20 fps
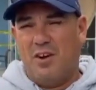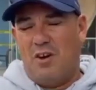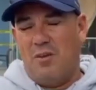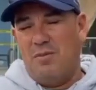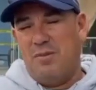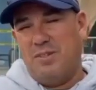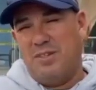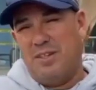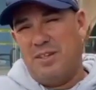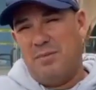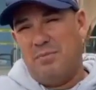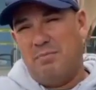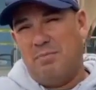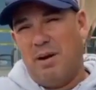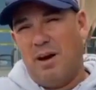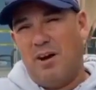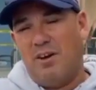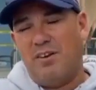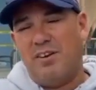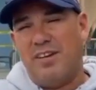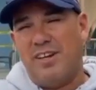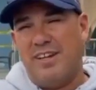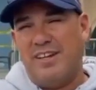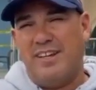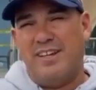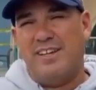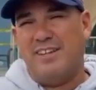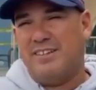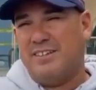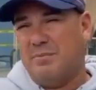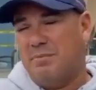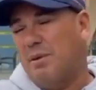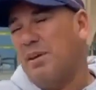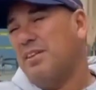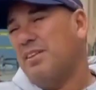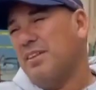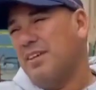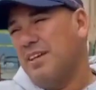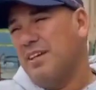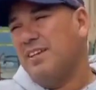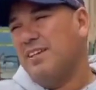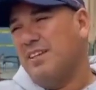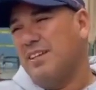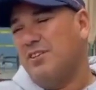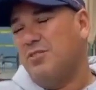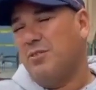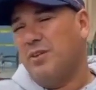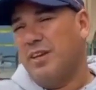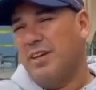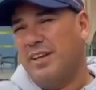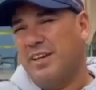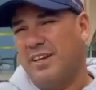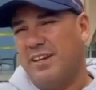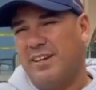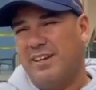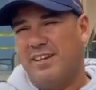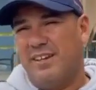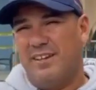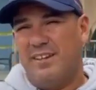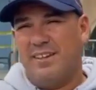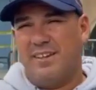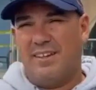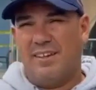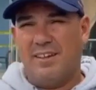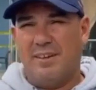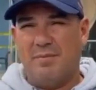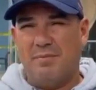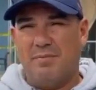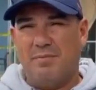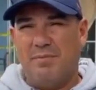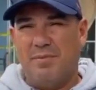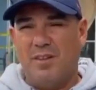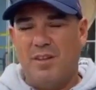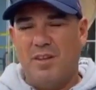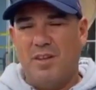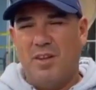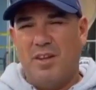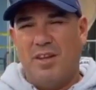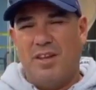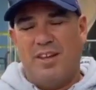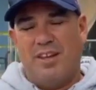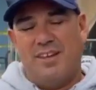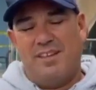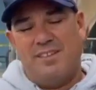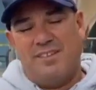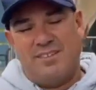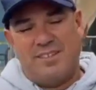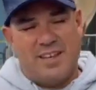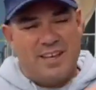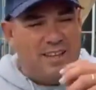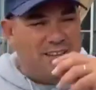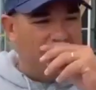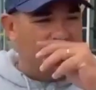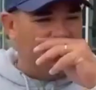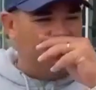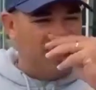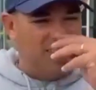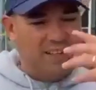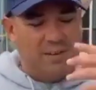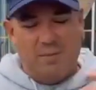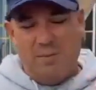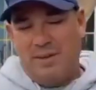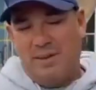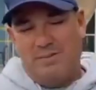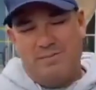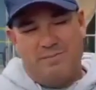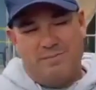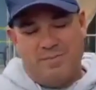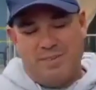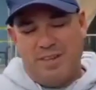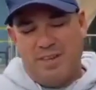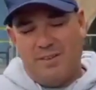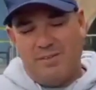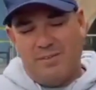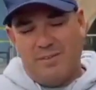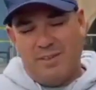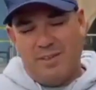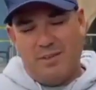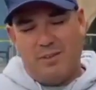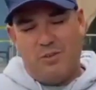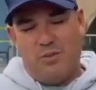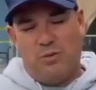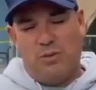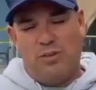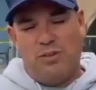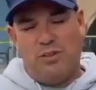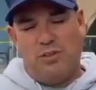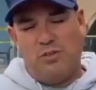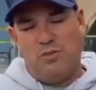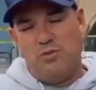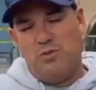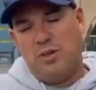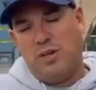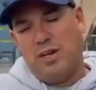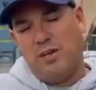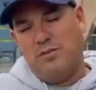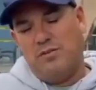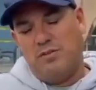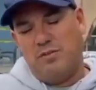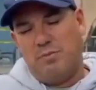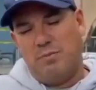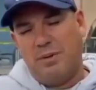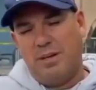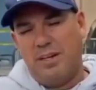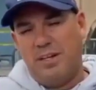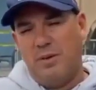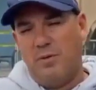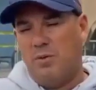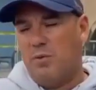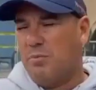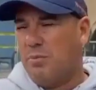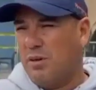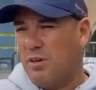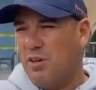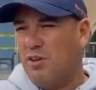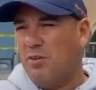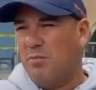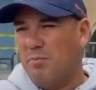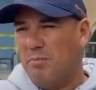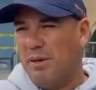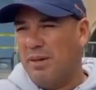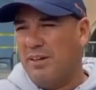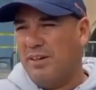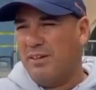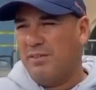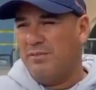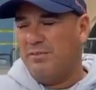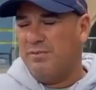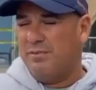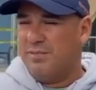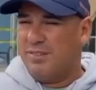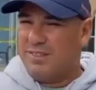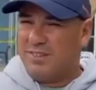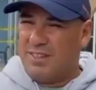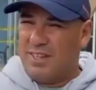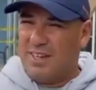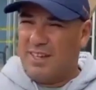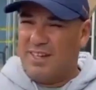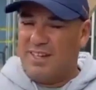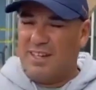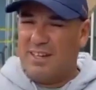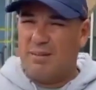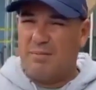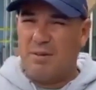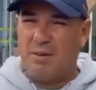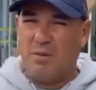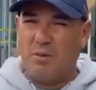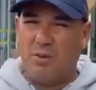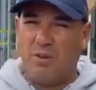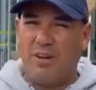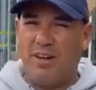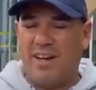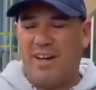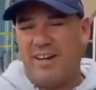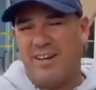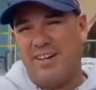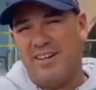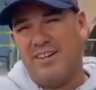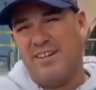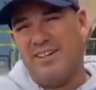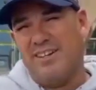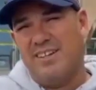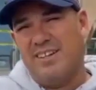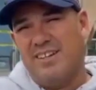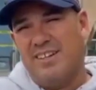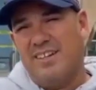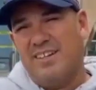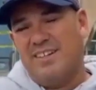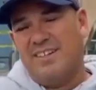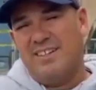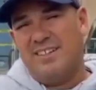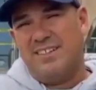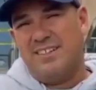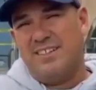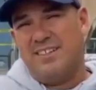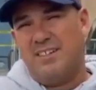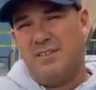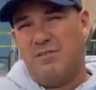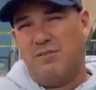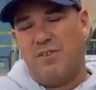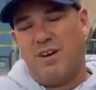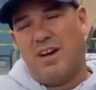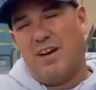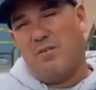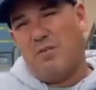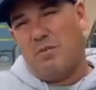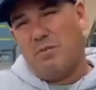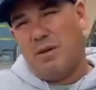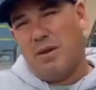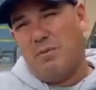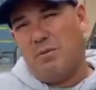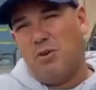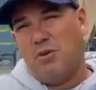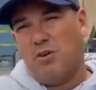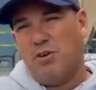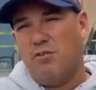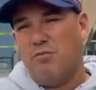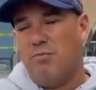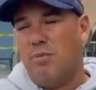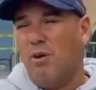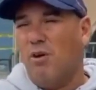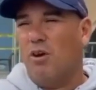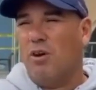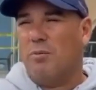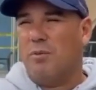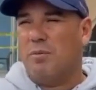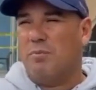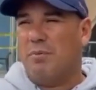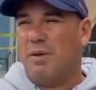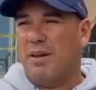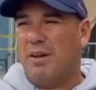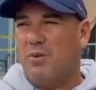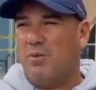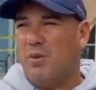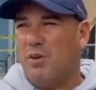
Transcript: Obviously, boundary hitting is a big thing in T20 cricket. In saying that, I mean, I thought in the two games we played here were pretty competitive. The second game, yeah, we got 165. We maybe could have bowled a bit better.